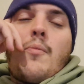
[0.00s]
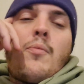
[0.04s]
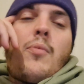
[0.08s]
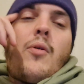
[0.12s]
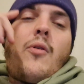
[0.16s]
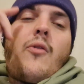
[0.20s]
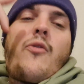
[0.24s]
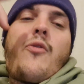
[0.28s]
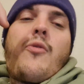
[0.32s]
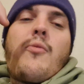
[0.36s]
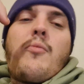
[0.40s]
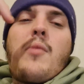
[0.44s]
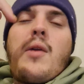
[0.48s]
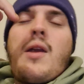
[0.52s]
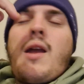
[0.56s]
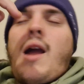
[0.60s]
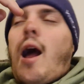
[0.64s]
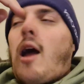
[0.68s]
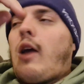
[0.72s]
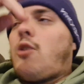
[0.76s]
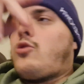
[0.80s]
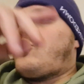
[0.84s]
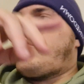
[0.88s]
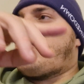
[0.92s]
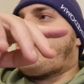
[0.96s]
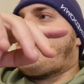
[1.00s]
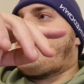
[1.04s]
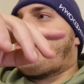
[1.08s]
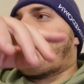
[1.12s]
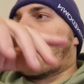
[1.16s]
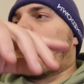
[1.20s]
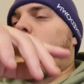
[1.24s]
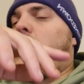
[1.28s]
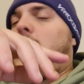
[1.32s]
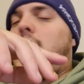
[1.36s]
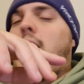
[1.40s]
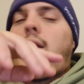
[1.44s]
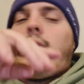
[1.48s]
But for me, I just
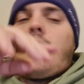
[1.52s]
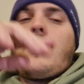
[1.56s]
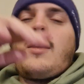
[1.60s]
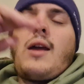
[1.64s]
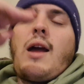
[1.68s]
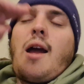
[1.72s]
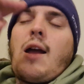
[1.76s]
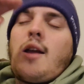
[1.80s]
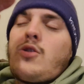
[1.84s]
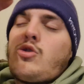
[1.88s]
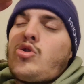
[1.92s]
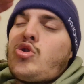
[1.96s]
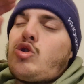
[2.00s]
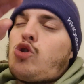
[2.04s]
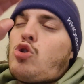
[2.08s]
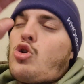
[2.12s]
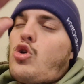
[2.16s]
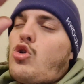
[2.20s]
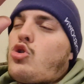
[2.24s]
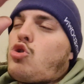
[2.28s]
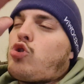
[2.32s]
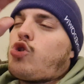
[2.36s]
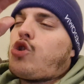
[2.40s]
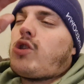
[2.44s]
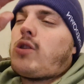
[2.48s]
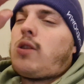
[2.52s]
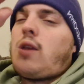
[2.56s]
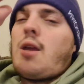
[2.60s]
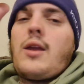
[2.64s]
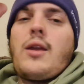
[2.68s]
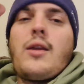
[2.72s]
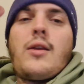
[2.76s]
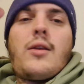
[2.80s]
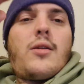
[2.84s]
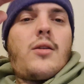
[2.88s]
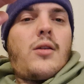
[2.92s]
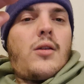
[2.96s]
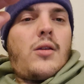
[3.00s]
think, I just
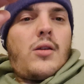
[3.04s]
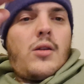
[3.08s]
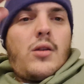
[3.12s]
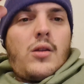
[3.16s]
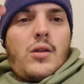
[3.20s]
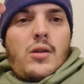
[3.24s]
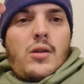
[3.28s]
think